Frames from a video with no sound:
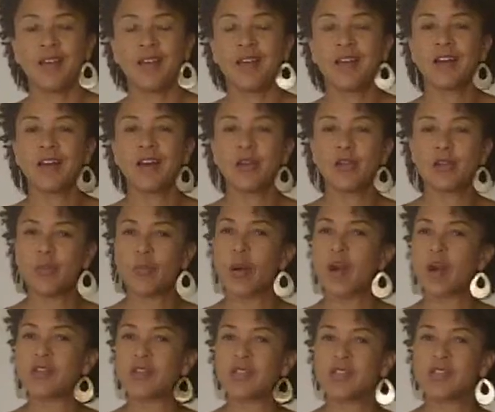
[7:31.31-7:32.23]
in other
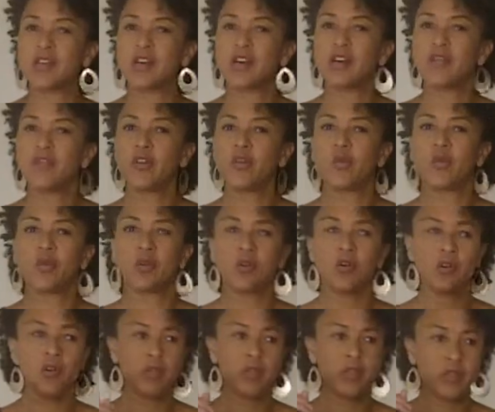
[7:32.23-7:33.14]
parts of the
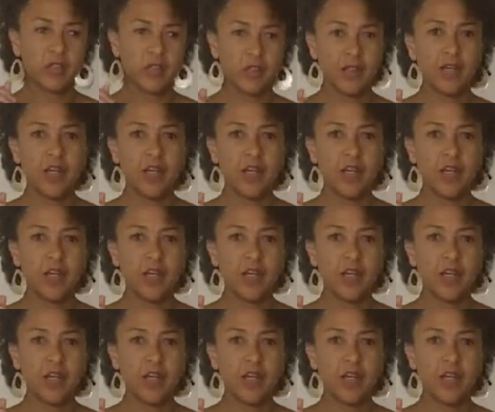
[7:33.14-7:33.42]
world